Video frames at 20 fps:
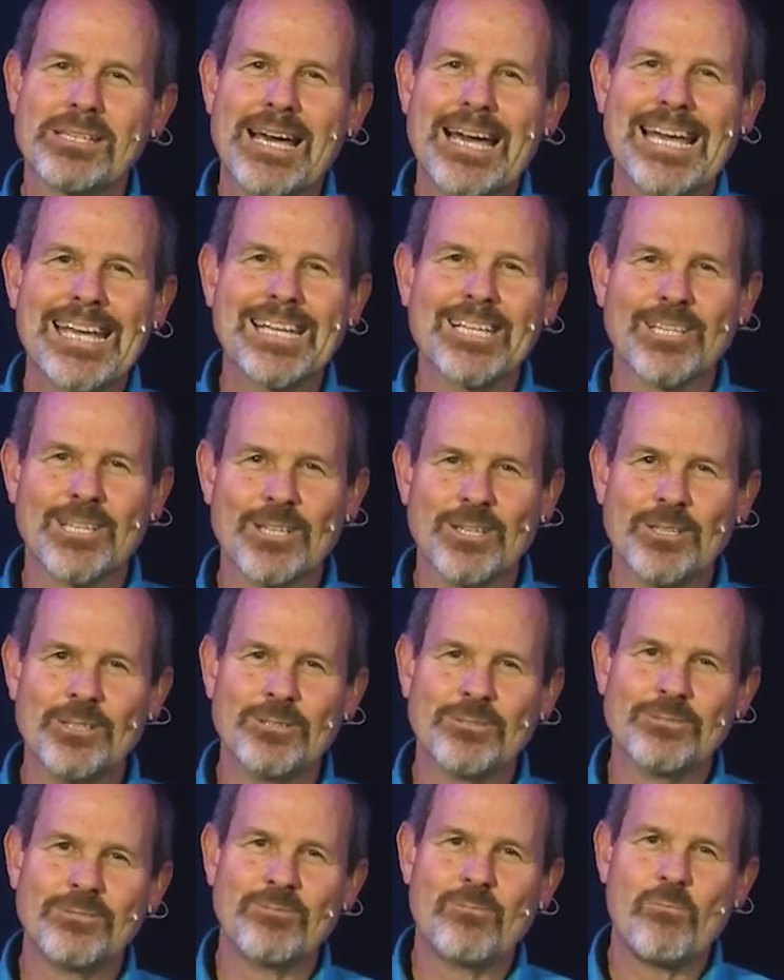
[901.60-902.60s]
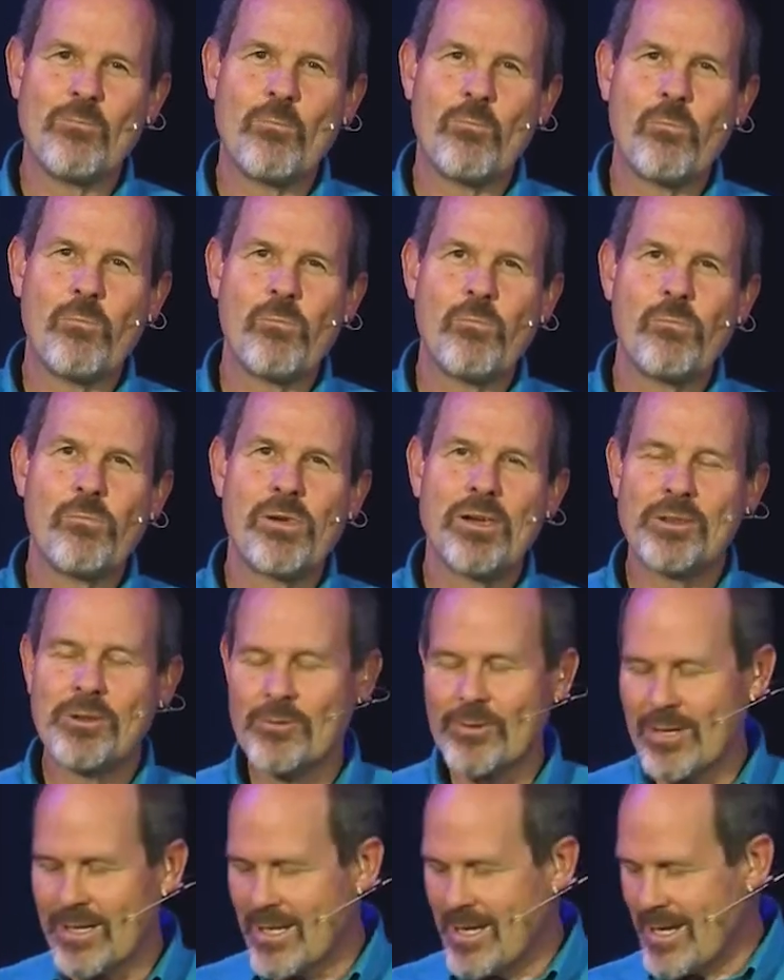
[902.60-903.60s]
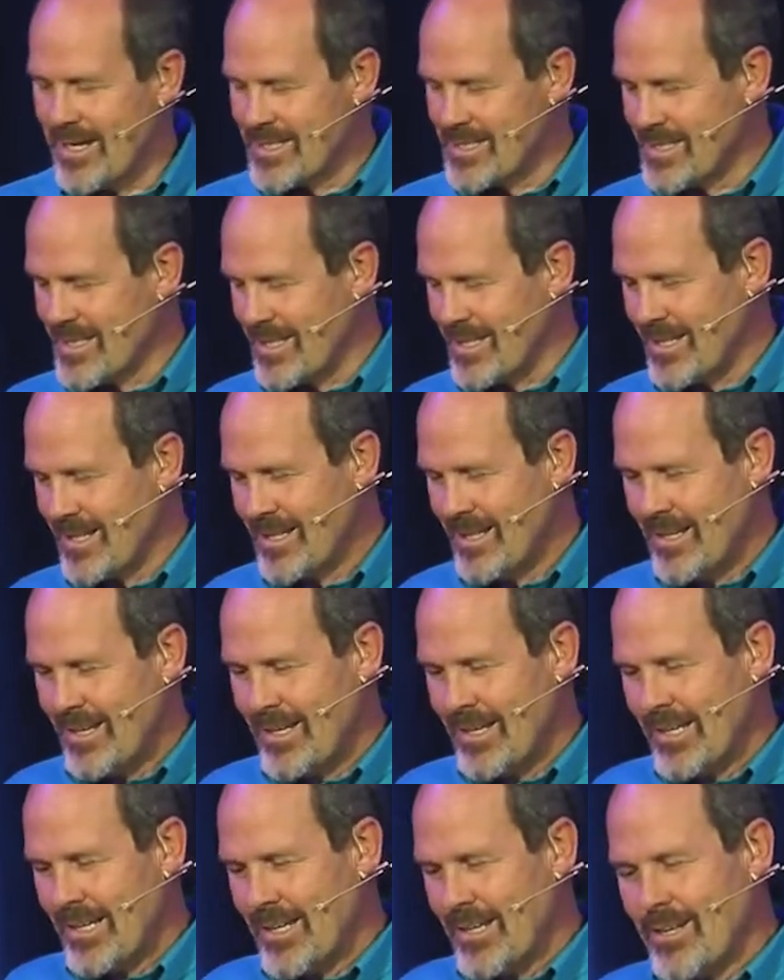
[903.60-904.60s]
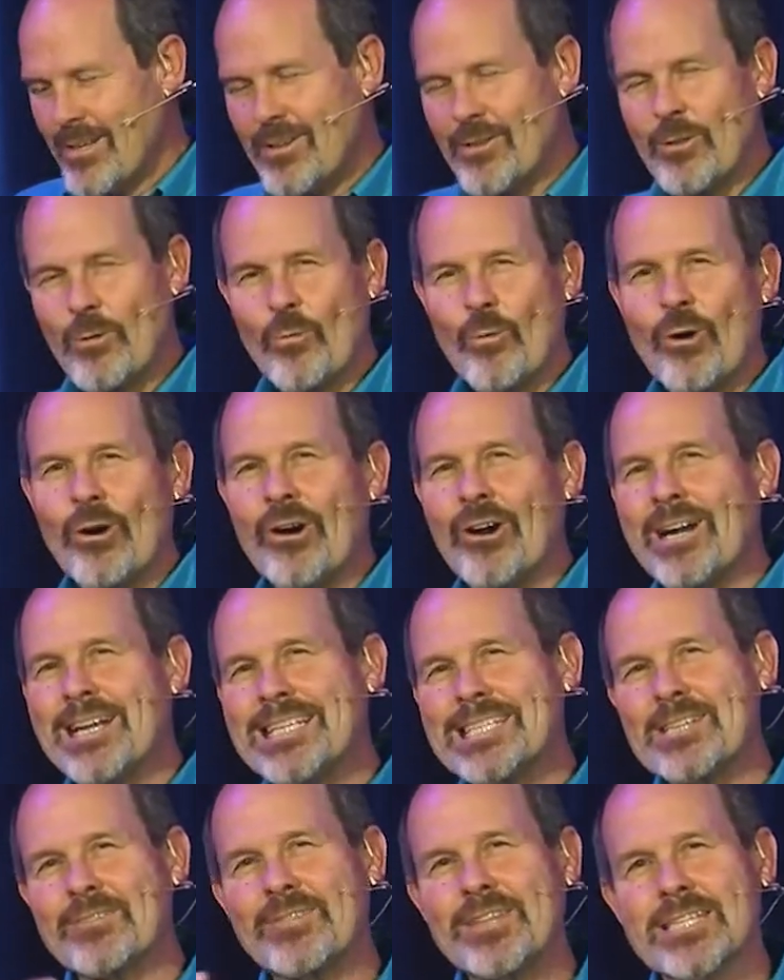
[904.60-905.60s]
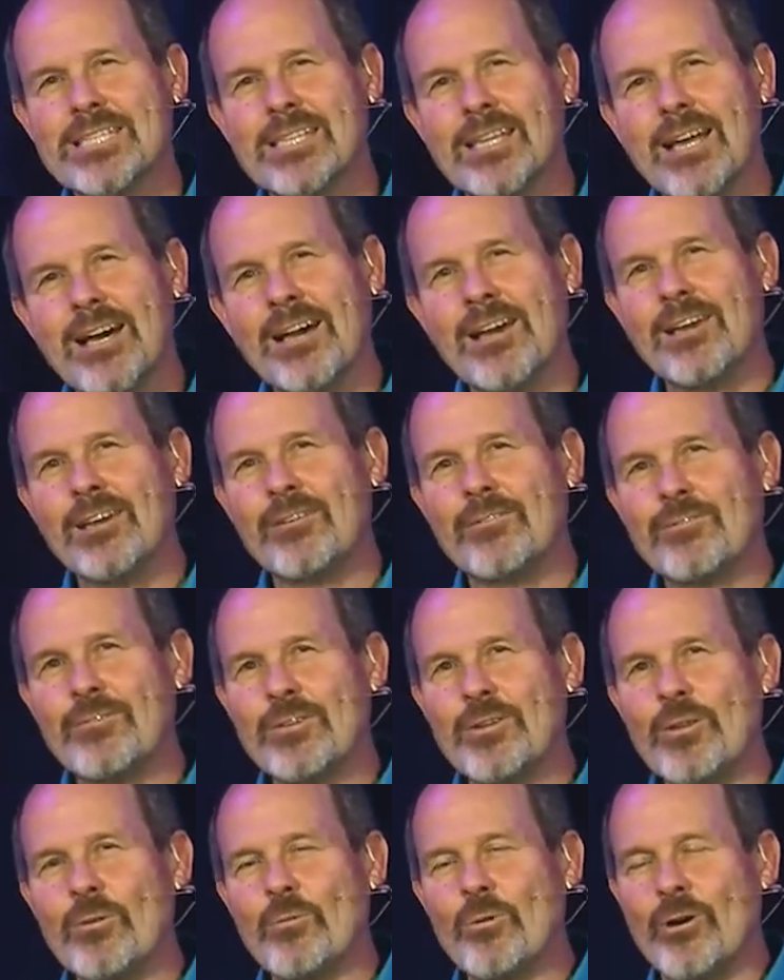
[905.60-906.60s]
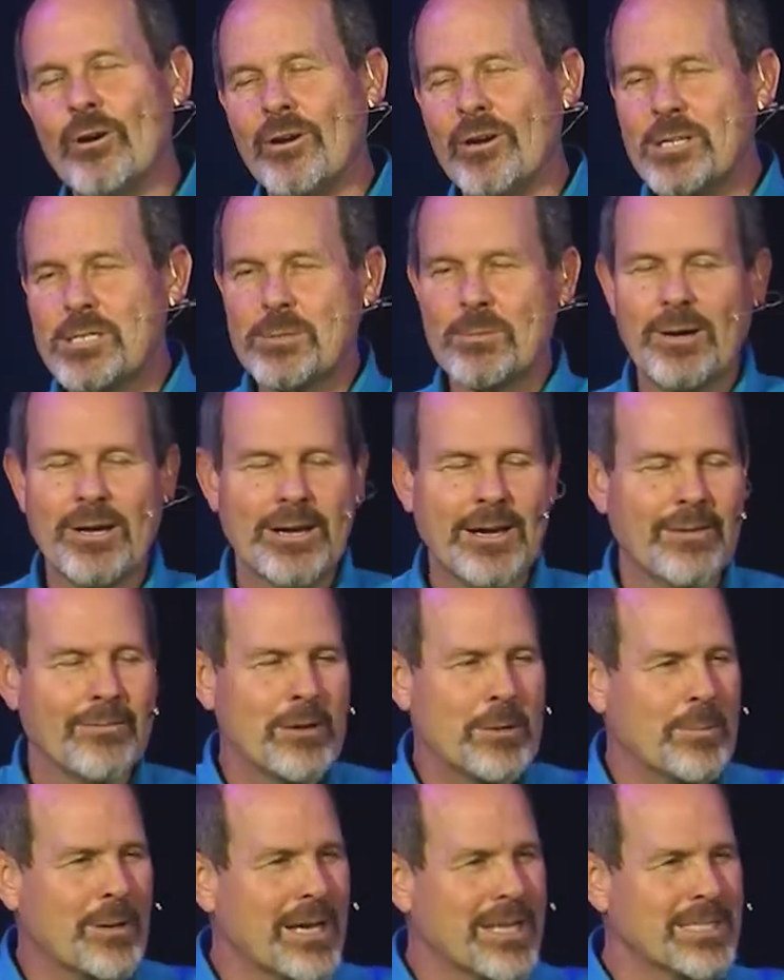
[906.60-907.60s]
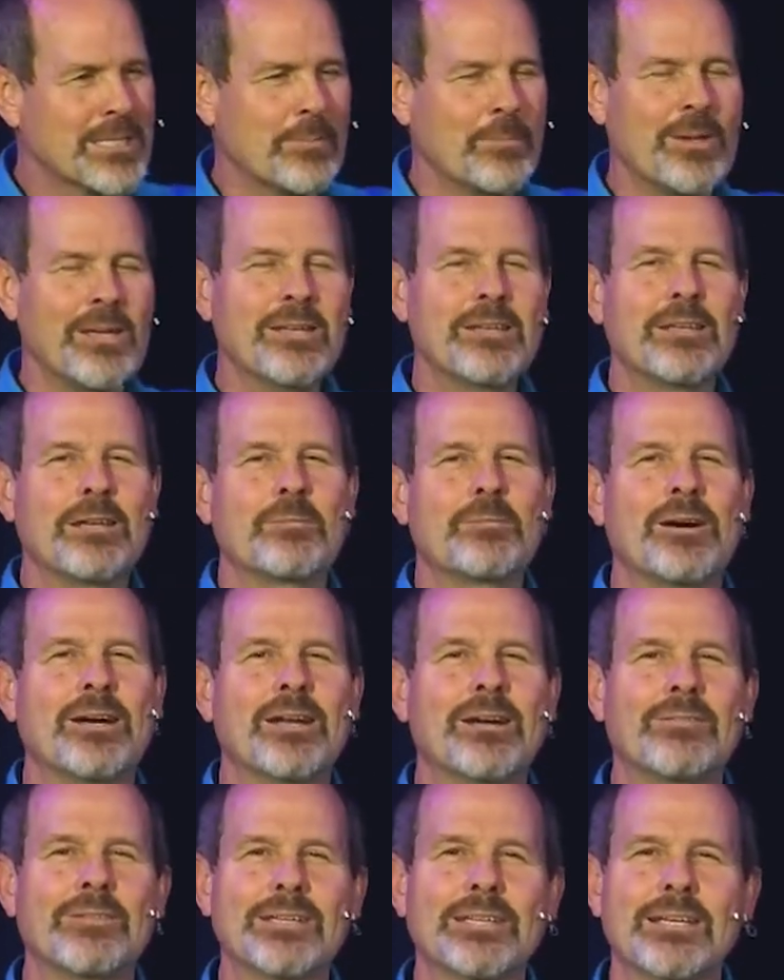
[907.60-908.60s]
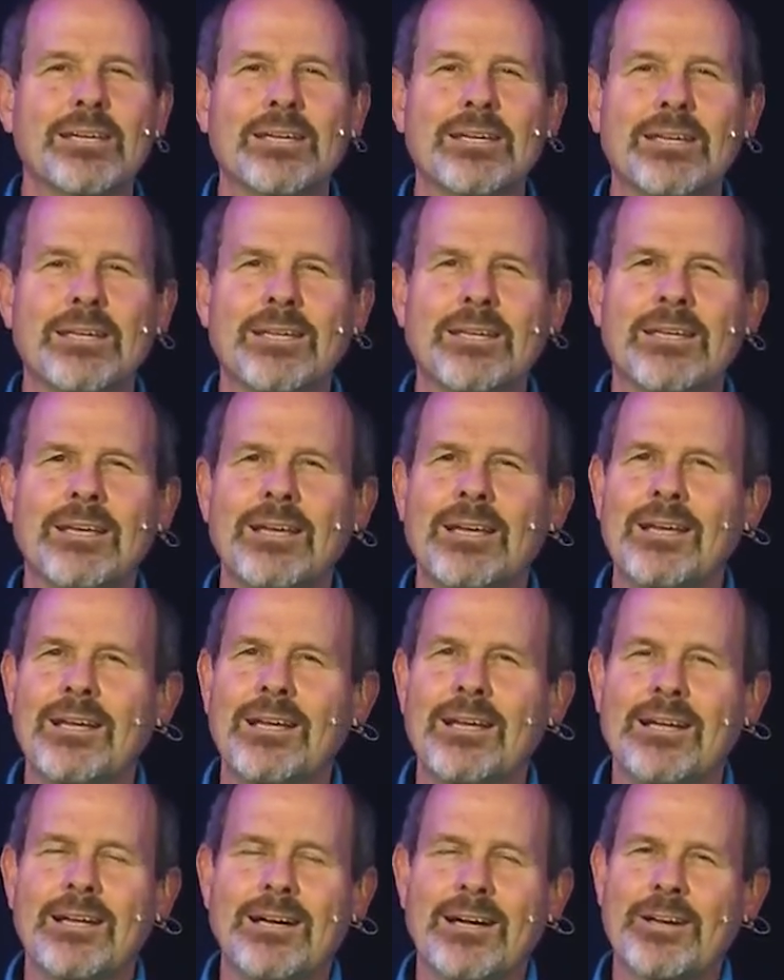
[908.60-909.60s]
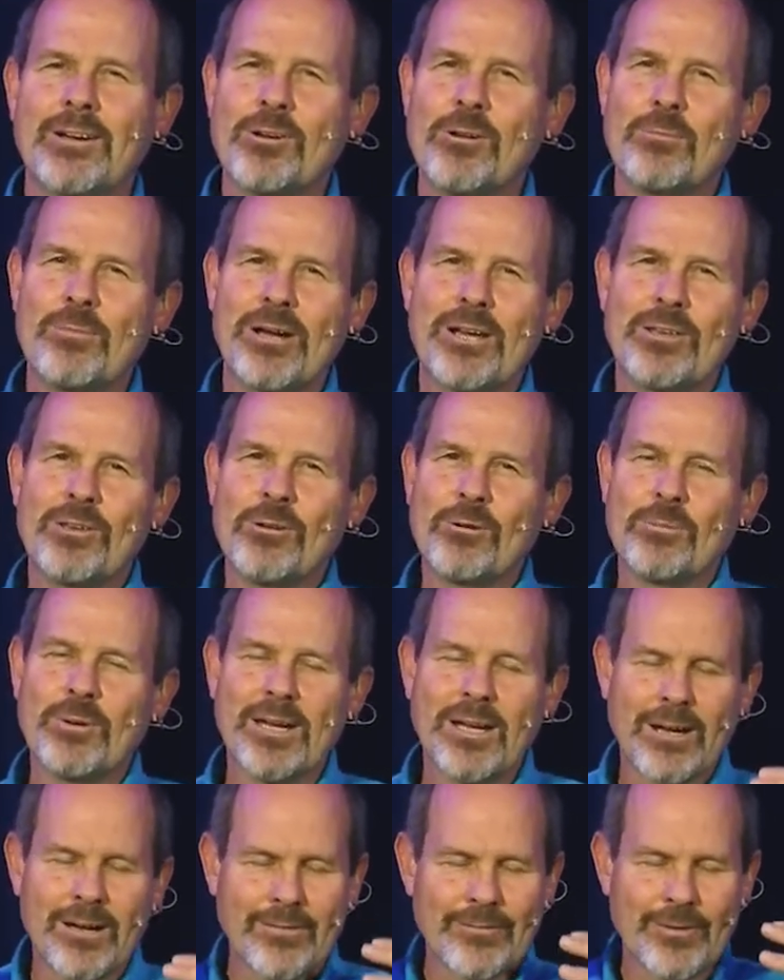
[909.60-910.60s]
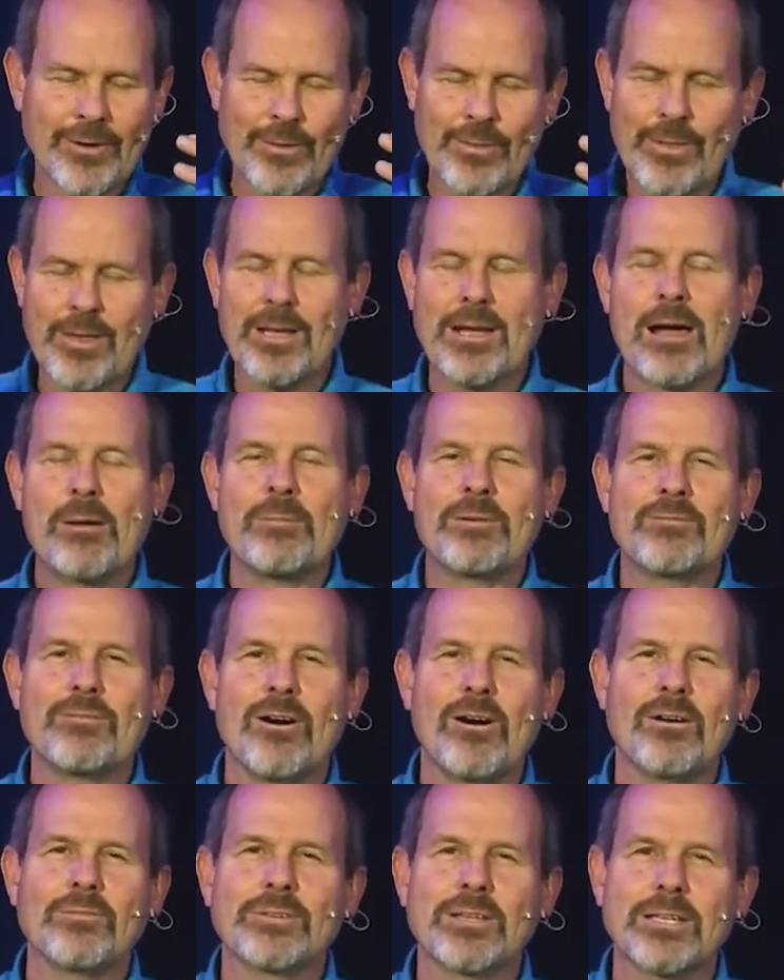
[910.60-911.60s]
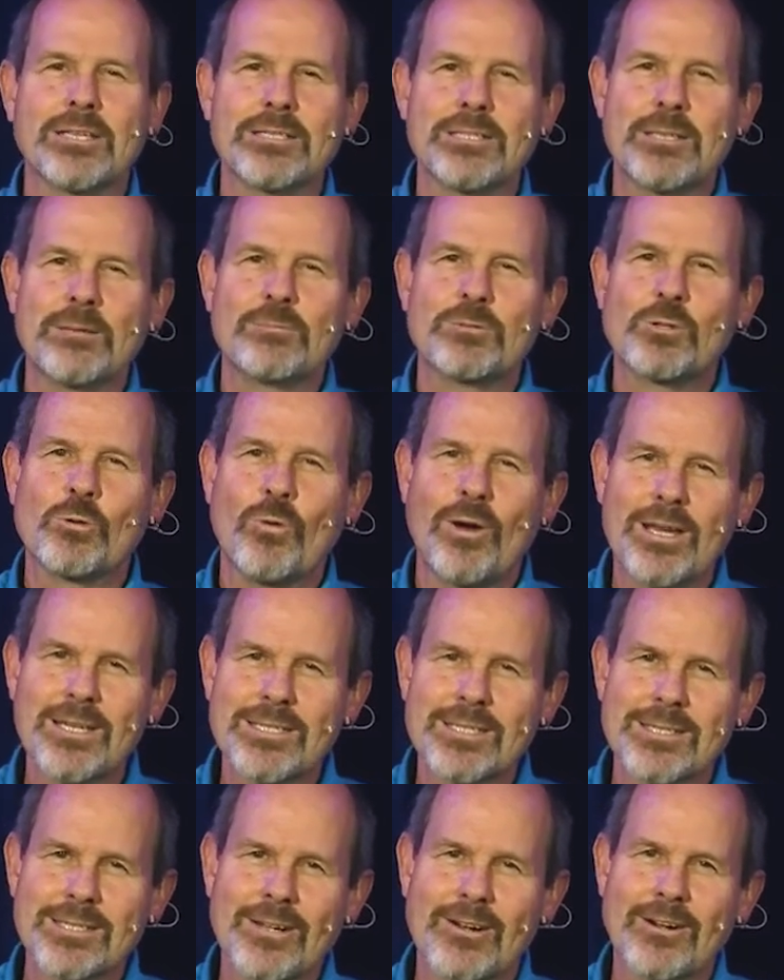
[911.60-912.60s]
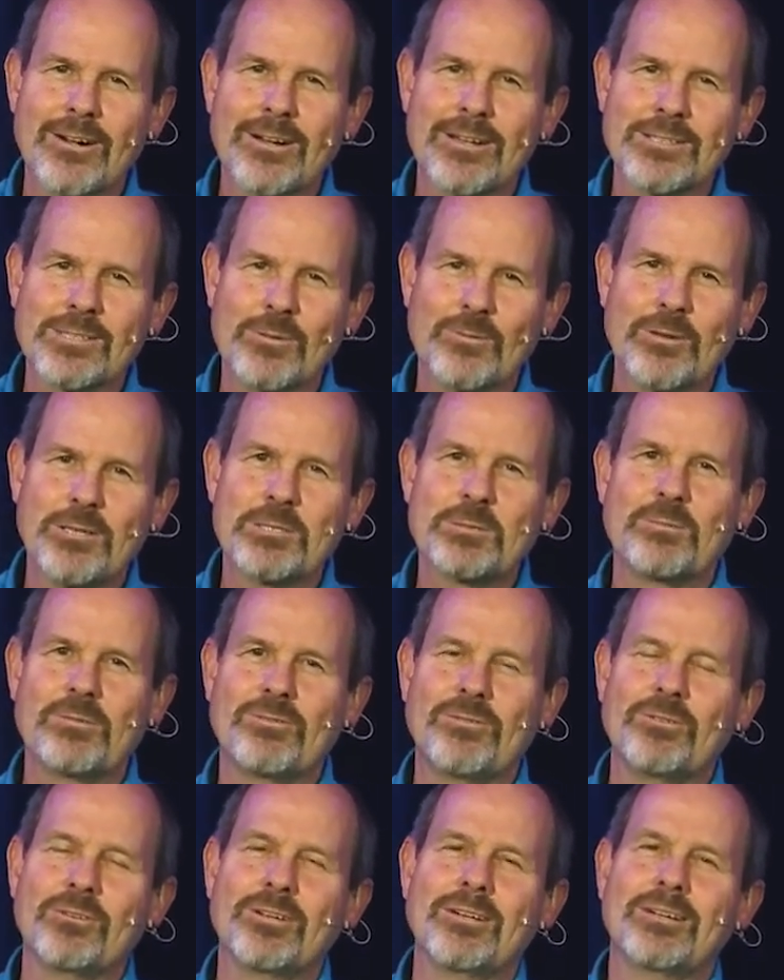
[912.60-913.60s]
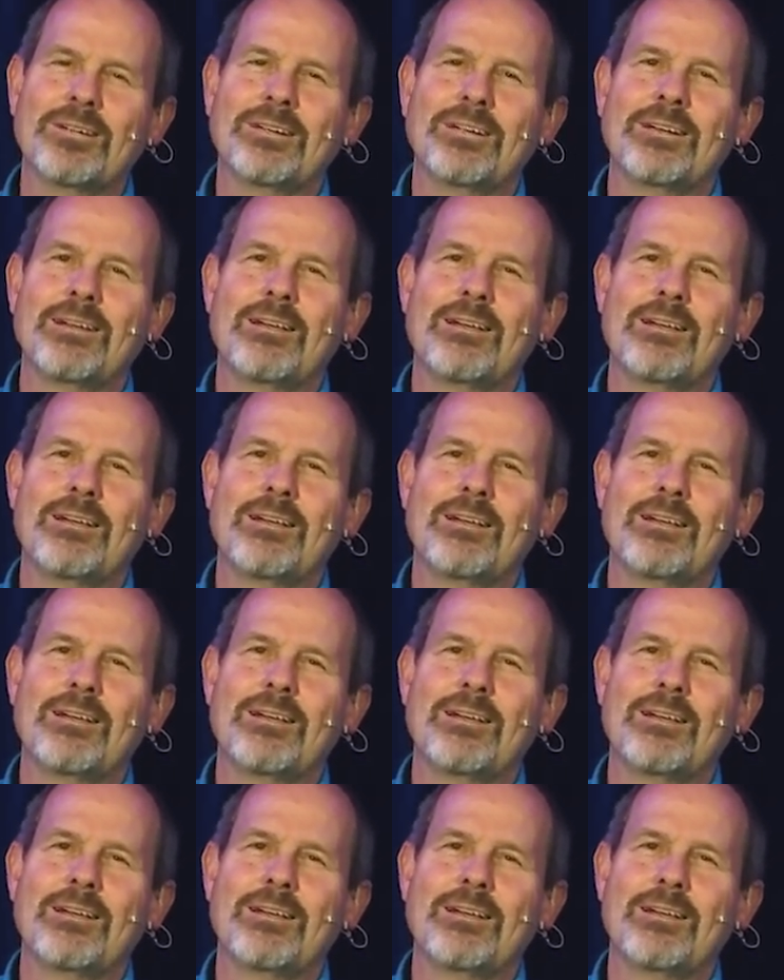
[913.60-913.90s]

dying alone. And you realize that the worries of this life and the worries about everybody's opinion about everything, and I don't know about you, but everything I'm involved in seems twice as hard as it was before.